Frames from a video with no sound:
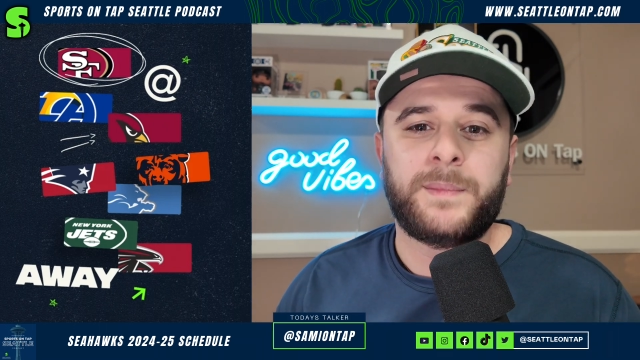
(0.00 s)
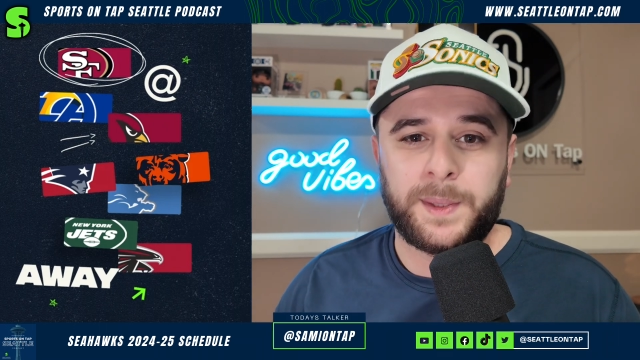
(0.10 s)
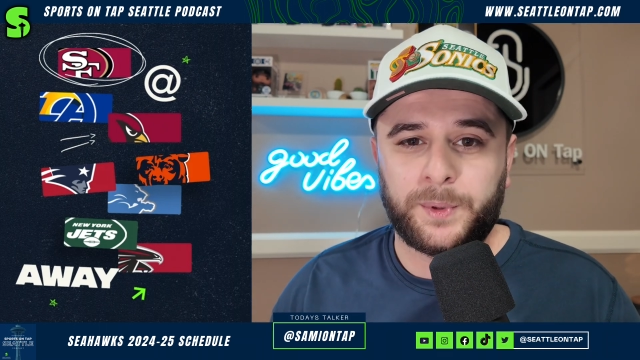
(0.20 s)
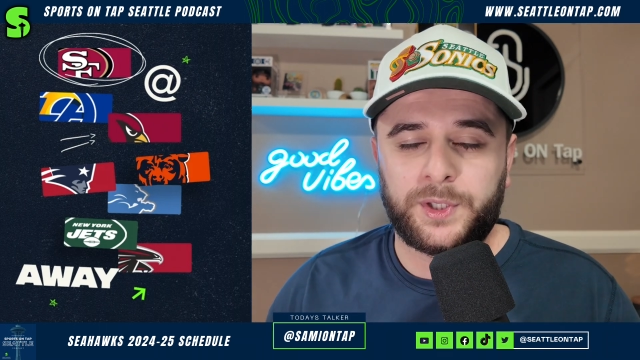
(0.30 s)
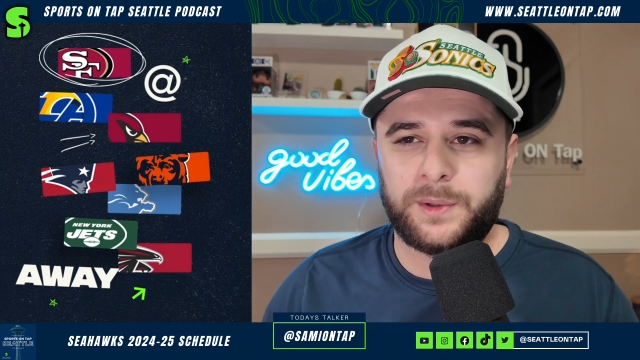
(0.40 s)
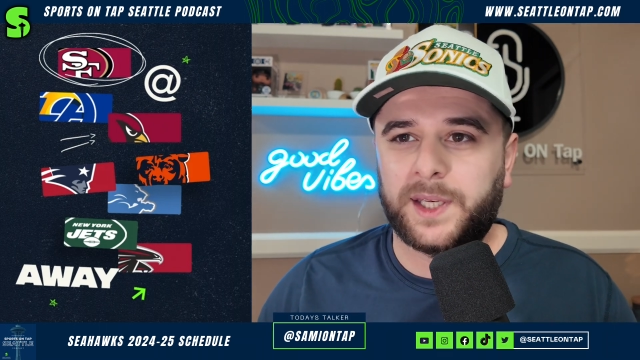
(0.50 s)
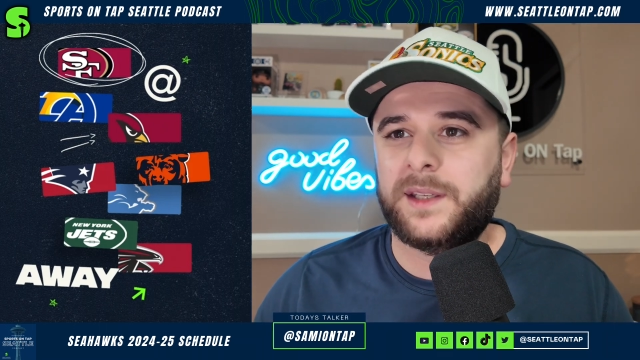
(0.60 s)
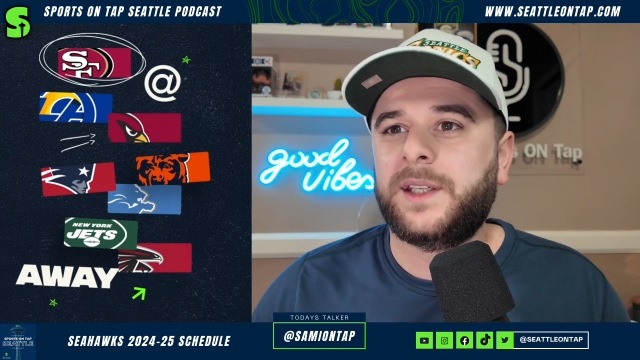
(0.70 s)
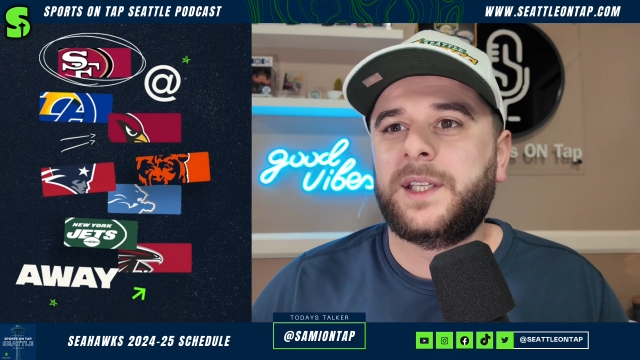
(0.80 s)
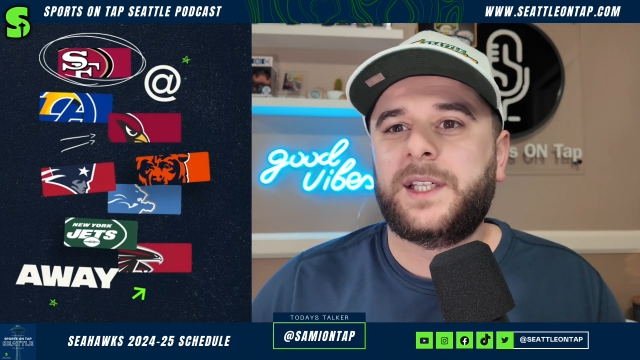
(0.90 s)
People do
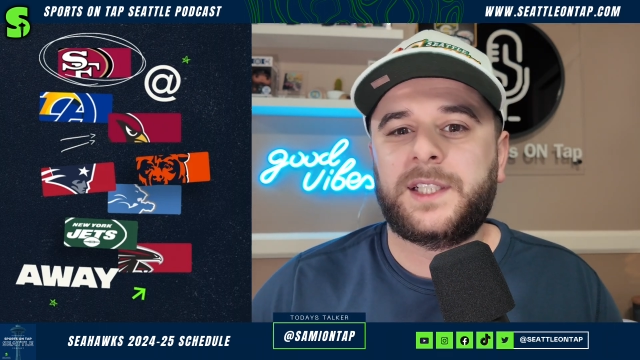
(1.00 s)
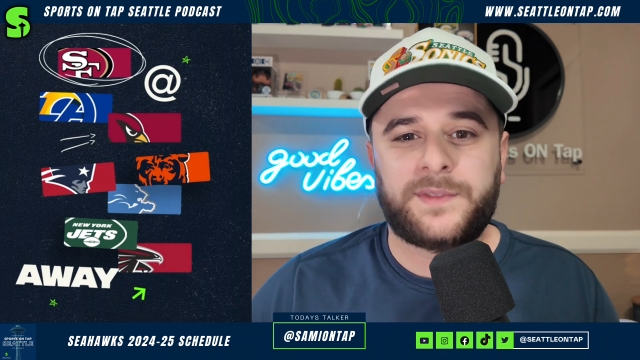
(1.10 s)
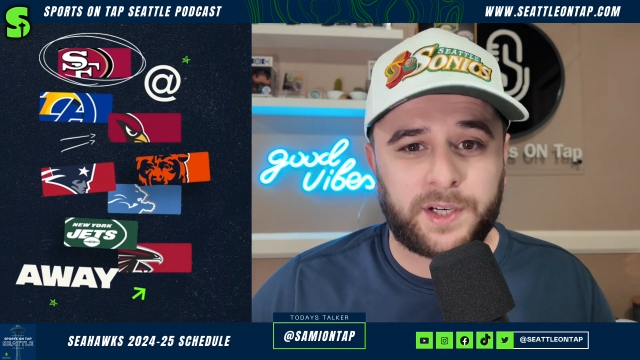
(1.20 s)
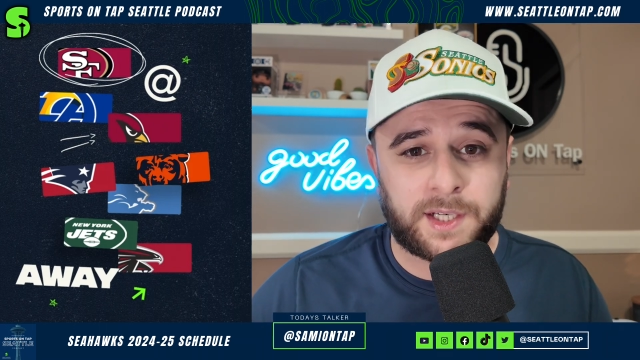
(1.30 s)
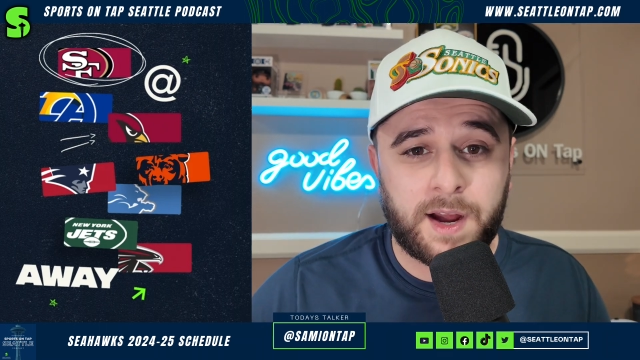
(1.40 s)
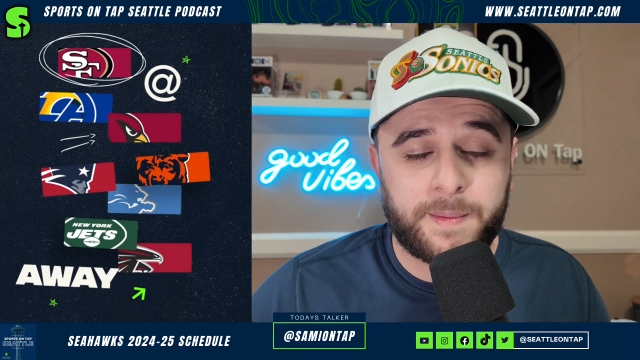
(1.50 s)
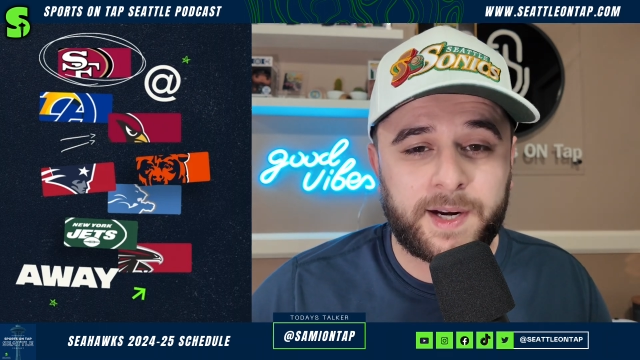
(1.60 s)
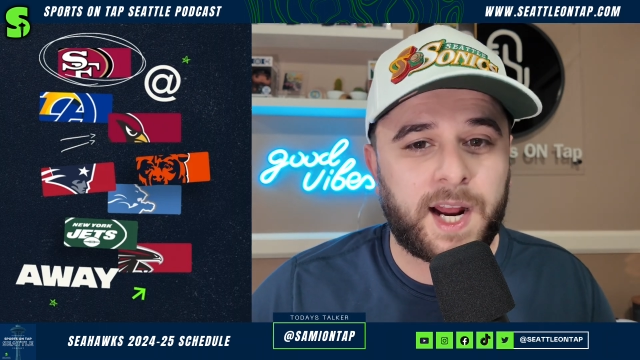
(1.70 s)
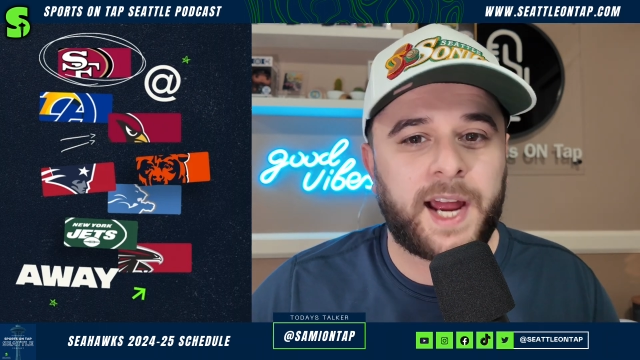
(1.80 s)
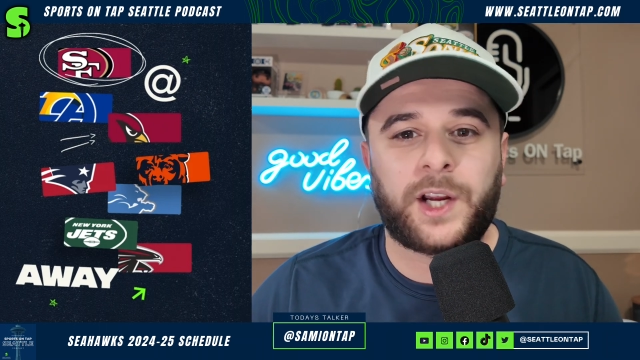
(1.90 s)
it. It's very
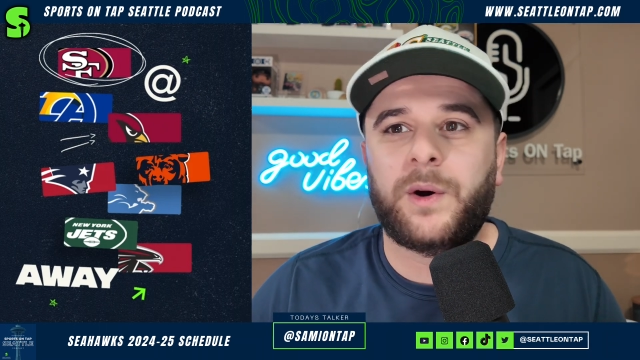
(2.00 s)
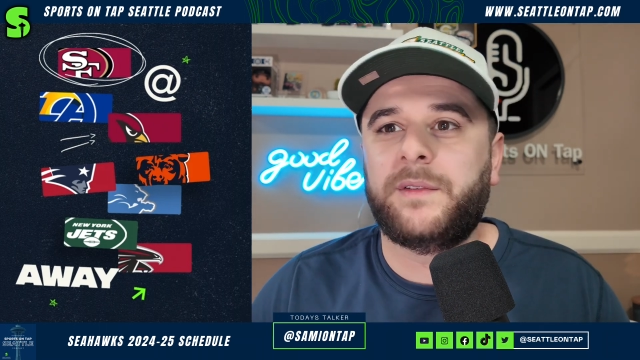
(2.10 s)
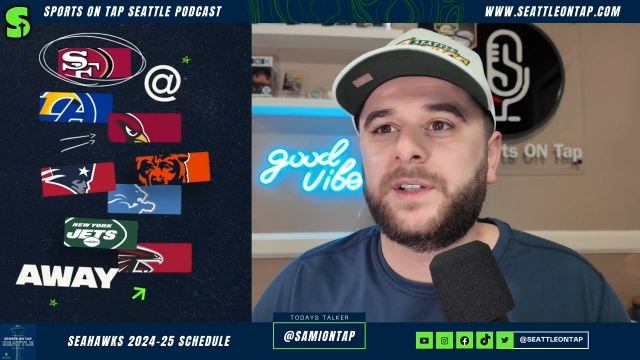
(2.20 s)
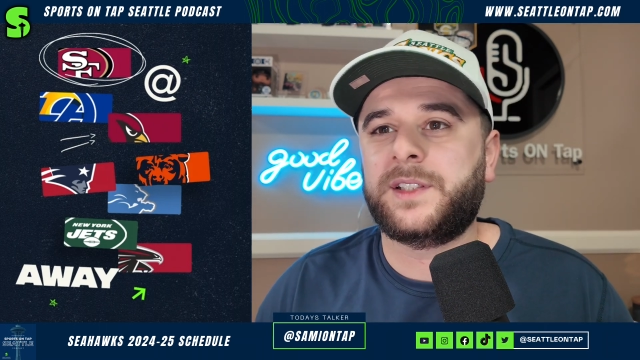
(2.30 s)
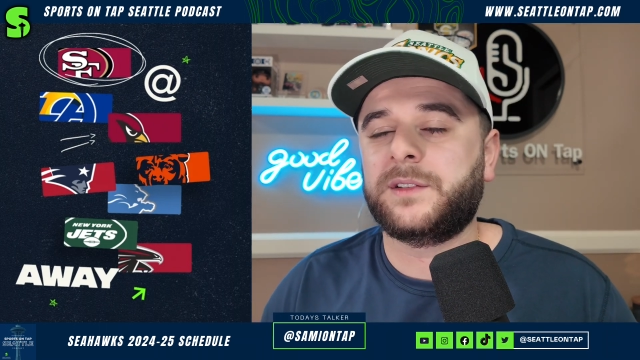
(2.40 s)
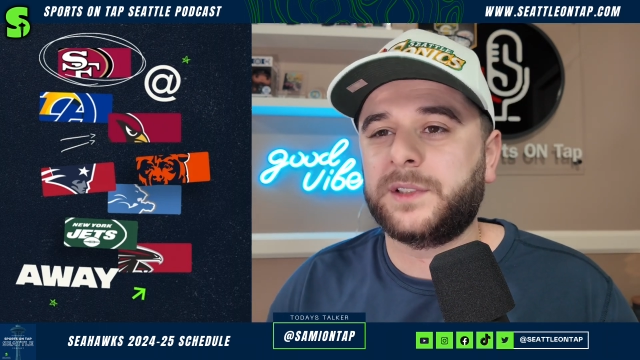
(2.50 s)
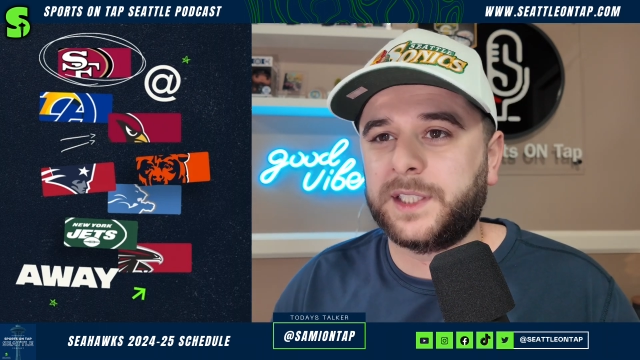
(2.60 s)
common. I go every single